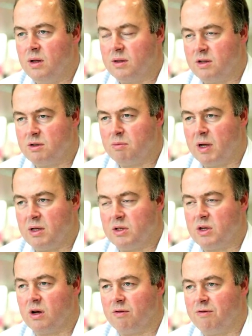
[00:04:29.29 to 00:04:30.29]
This
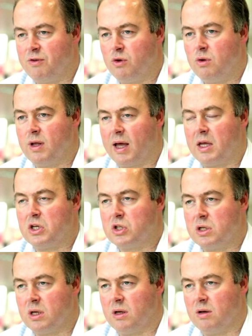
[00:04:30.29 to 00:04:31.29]
means a full
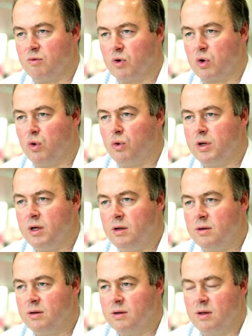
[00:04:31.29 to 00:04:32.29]
HD recording
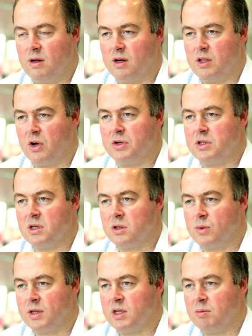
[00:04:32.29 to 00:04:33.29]
at
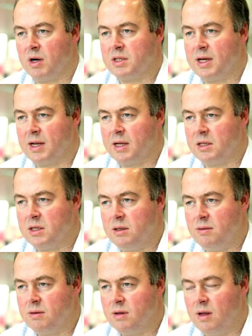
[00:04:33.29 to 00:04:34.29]
1920 by 1080
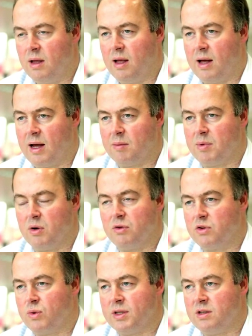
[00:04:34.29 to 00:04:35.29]
at both
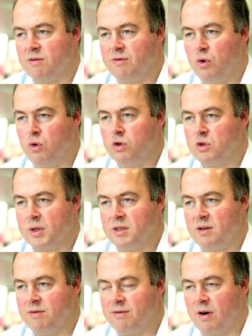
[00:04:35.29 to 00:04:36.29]
24,
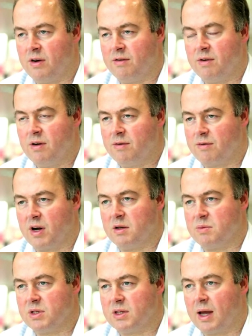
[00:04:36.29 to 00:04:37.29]
25 frames
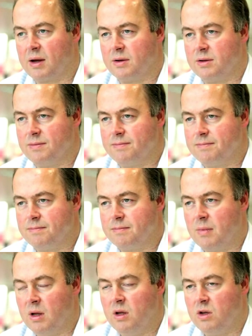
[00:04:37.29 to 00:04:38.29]
per second.
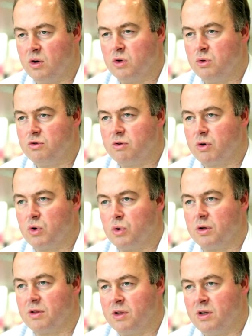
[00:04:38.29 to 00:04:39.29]
You can also record
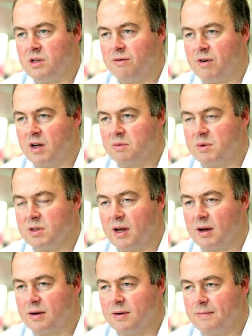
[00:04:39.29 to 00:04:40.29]
at 30 frames per second.